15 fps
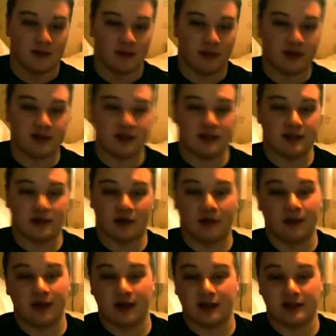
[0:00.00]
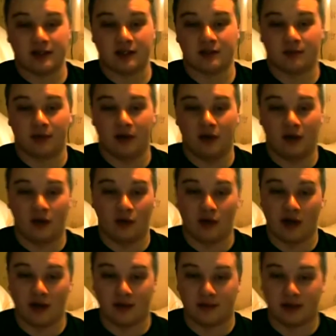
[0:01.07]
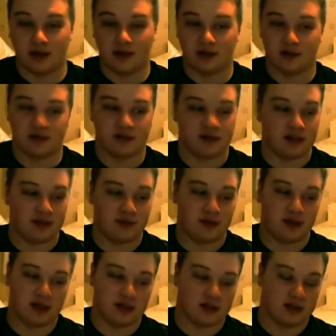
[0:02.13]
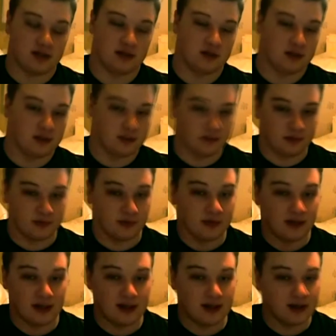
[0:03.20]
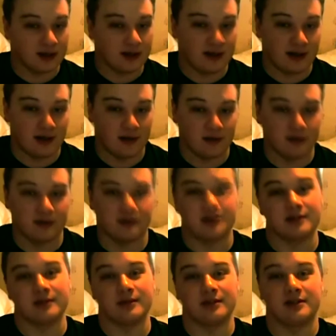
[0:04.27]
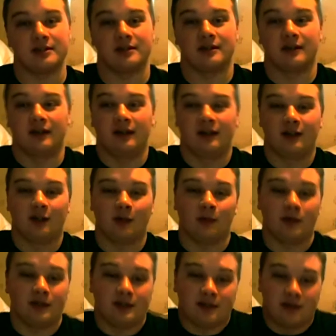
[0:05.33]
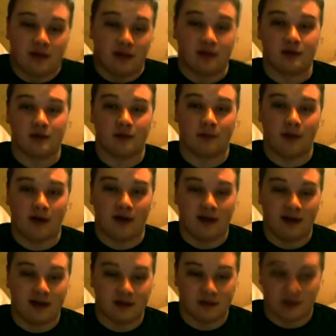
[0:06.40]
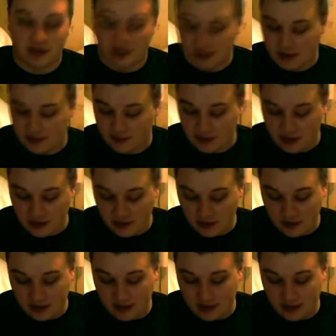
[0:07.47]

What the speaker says: basically comment in the section below. I'll write them down, see if we can actually do them legally now. There's all this copyright stuff that I'll talk about later on in this video.